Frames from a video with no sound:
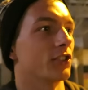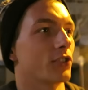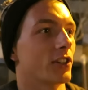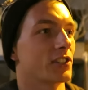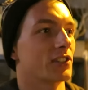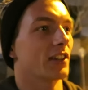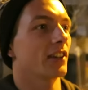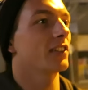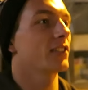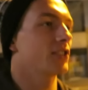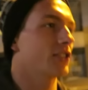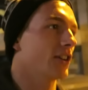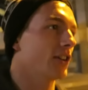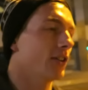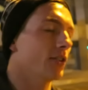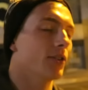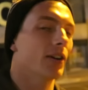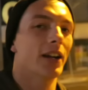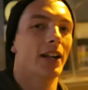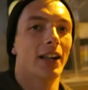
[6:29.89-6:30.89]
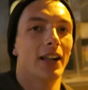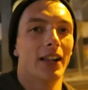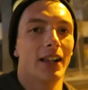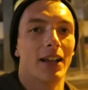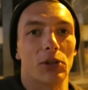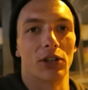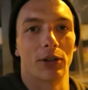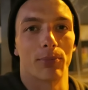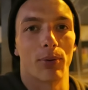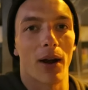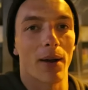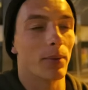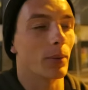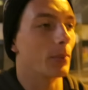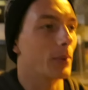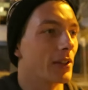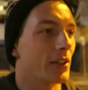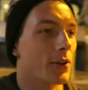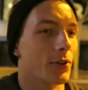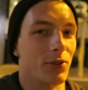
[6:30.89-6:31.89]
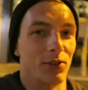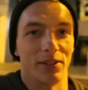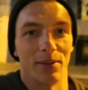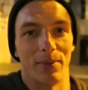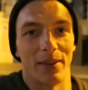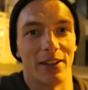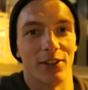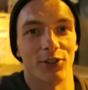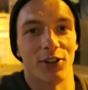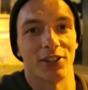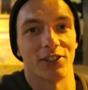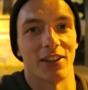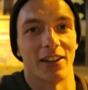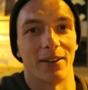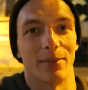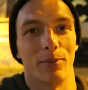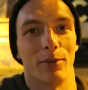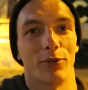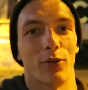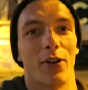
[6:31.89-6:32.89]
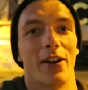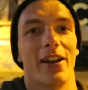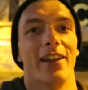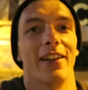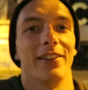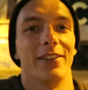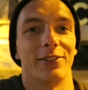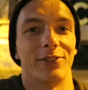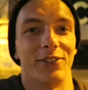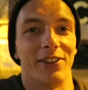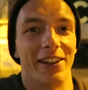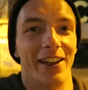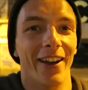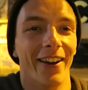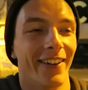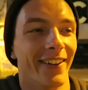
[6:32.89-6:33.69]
interesting, so we should probably go do something interesting before I edit this video.